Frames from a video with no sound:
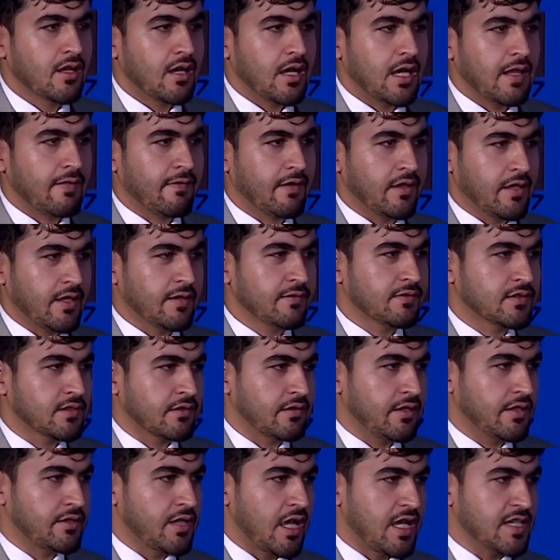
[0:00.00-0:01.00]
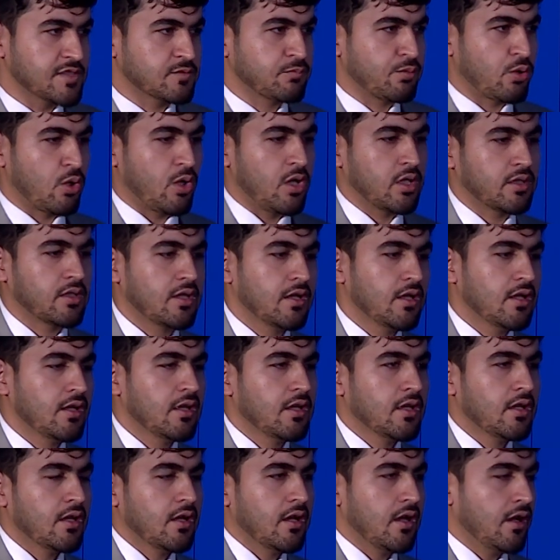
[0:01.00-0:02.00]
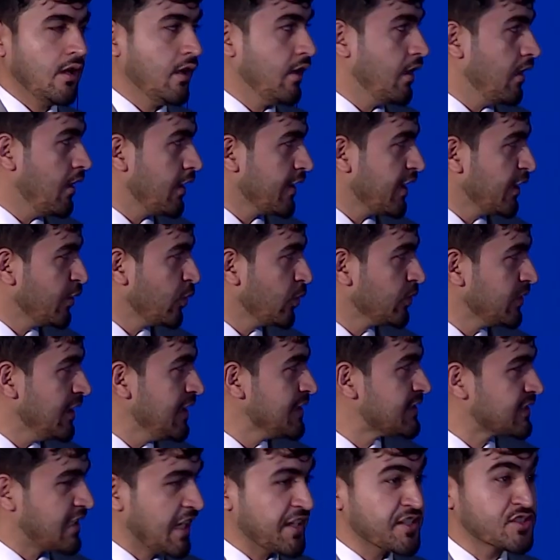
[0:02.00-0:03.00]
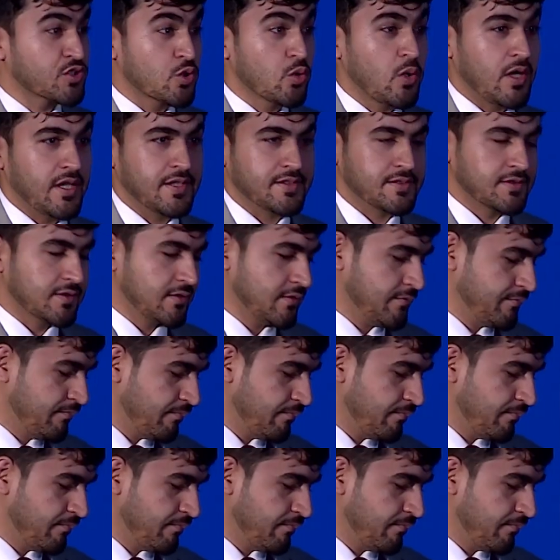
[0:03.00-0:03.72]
and the internet has brought these things to us.